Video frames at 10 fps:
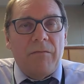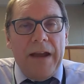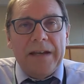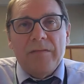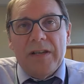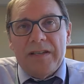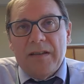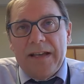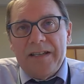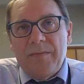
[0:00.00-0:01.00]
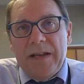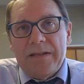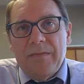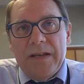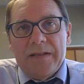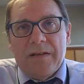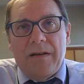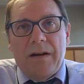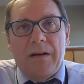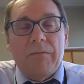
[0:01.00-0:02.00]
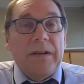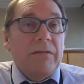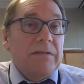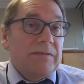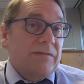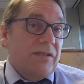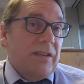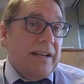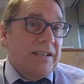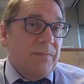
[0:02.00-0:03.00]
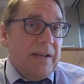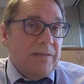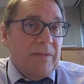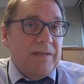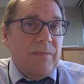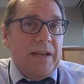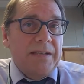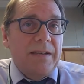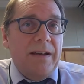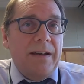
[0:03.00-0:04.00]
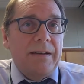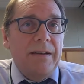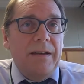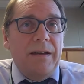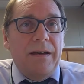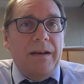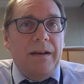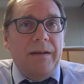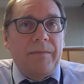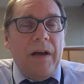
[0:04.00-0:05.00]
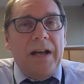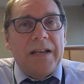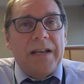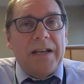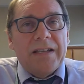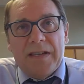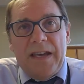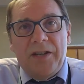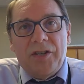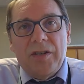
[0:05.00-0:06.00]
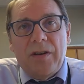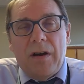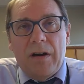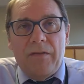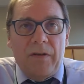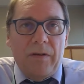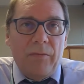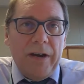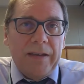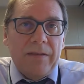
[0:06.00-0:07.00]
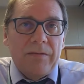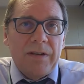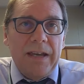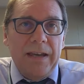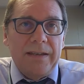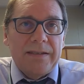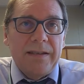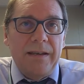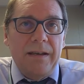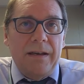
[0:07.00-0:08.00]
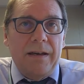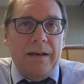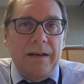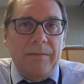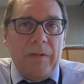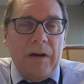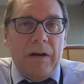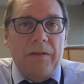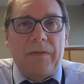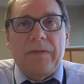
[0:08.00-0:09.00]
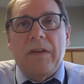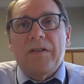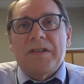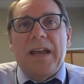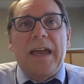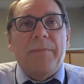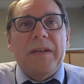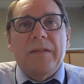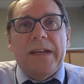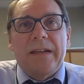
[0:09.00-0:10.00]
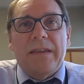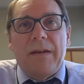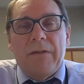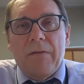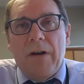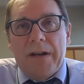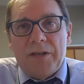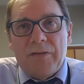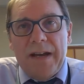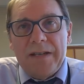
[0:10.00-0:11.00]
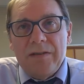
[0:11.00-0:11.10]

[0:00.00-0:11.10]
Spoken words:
randomly select specimens, or we'll select specimens based on hospitalization, or if they're a breakthrough case, or if there's an epi link that we want to try